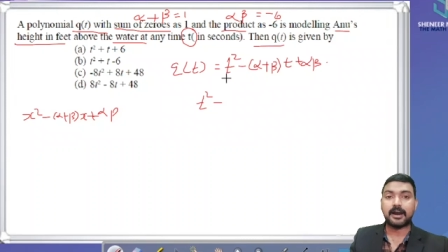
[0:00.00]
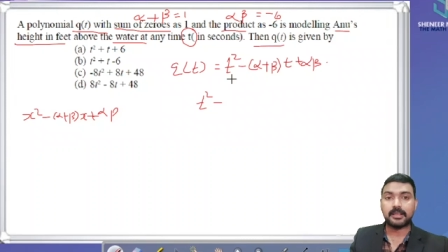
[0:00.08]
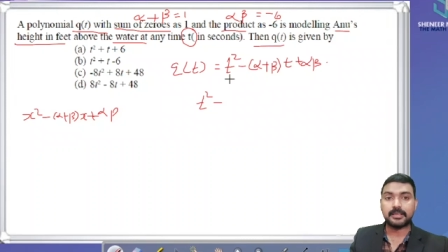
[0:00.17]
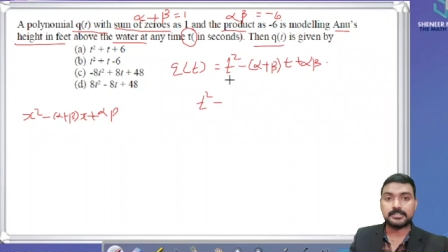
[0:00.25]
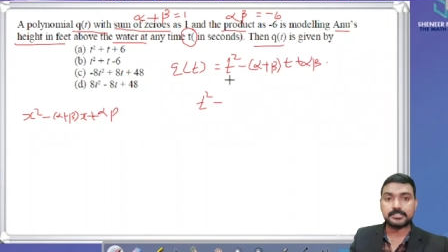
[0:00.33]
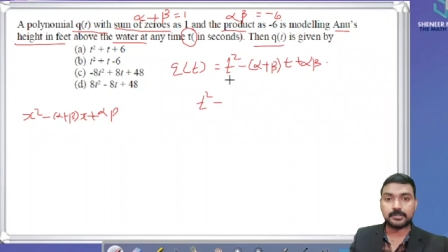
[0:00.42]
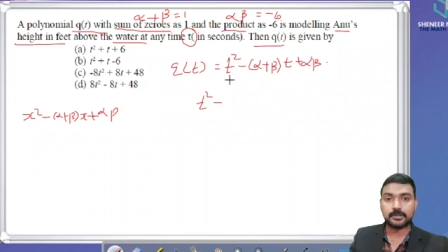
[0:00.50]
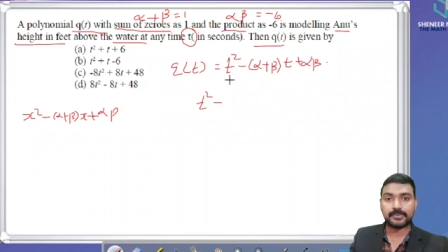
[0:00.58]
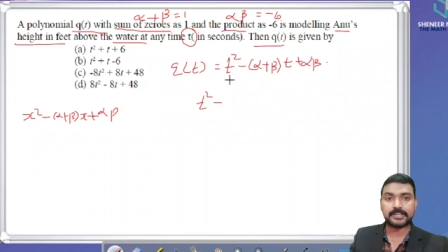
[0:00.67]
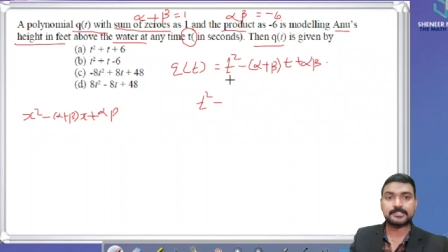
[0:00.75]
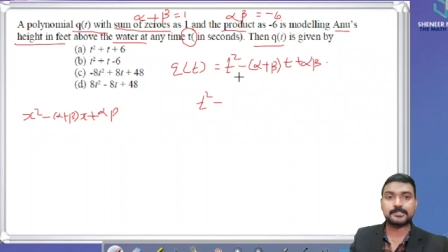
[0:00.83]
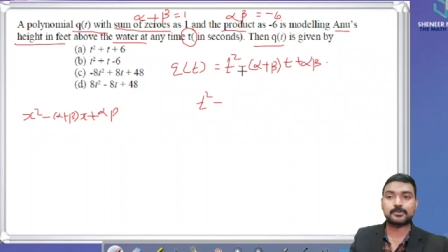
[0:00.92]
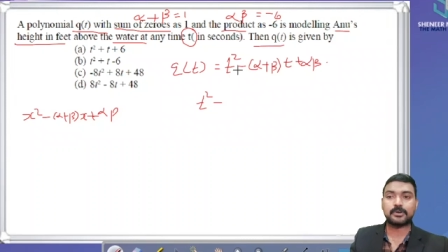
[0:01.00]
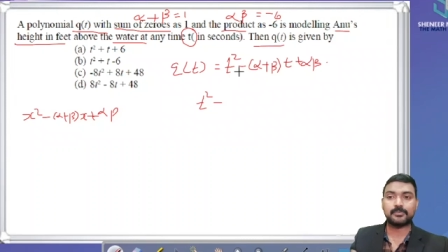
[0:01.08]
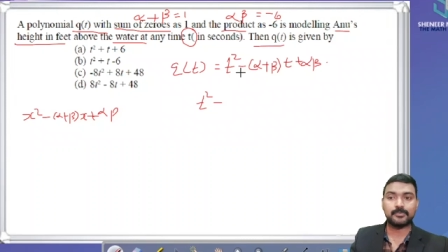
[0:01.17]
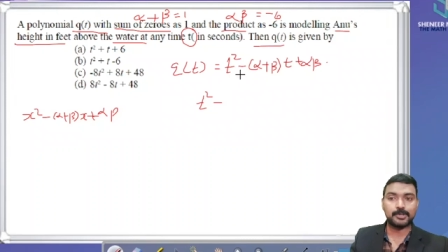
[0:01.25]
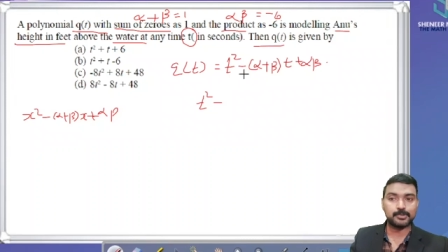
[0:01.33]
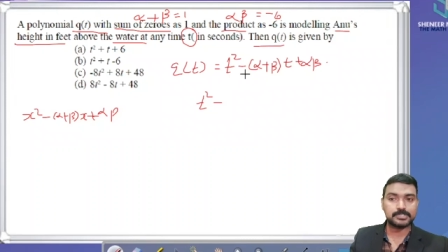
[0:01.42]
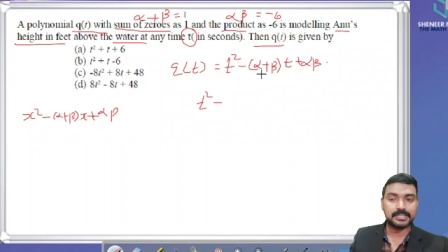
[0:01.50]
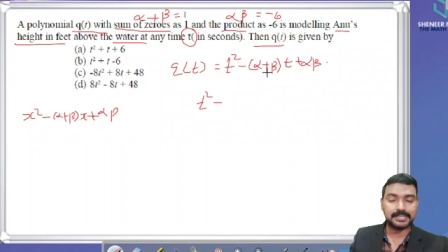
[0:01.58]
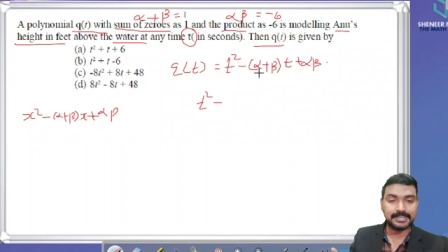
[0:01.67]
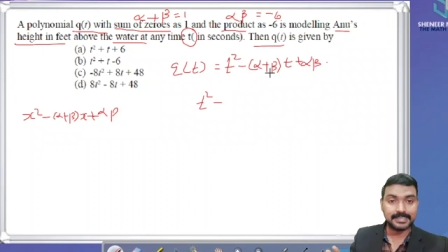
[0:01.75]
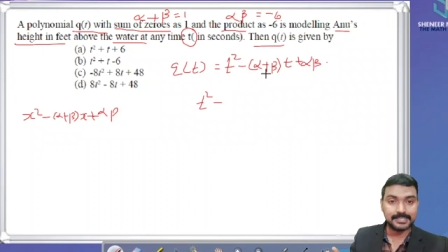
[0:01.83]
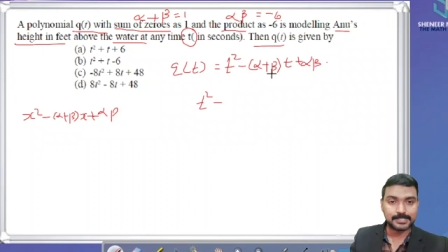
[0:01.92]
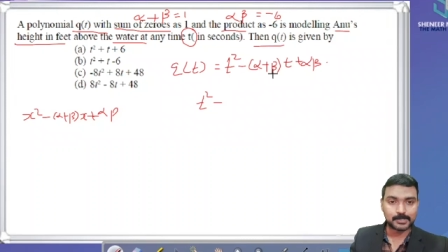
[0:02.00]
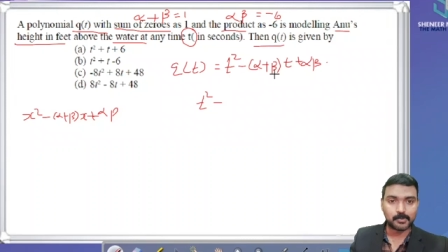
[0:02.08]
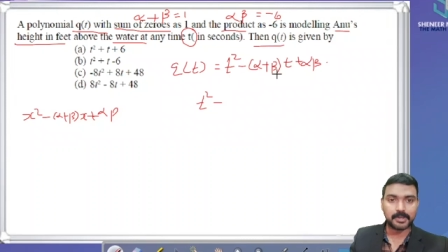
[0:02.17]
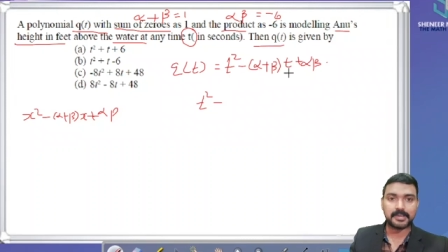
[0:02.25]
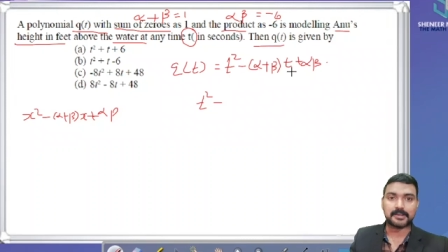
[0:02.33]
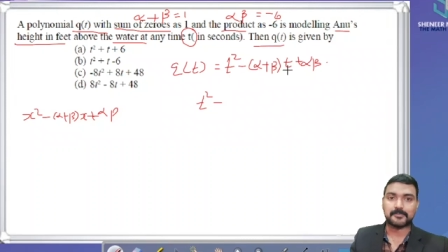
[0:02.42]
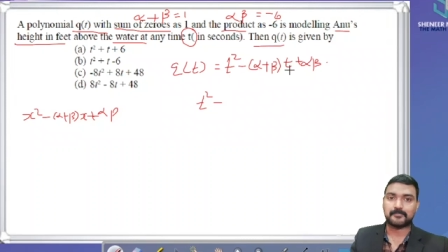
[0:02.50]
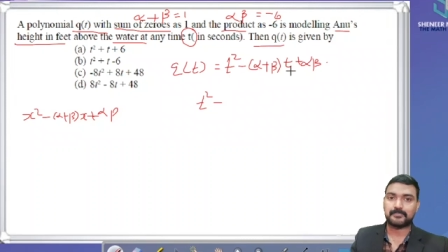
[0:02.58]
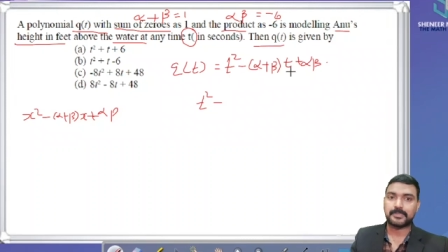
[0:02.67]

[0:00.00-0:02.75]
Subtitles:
instead of x square we will use t square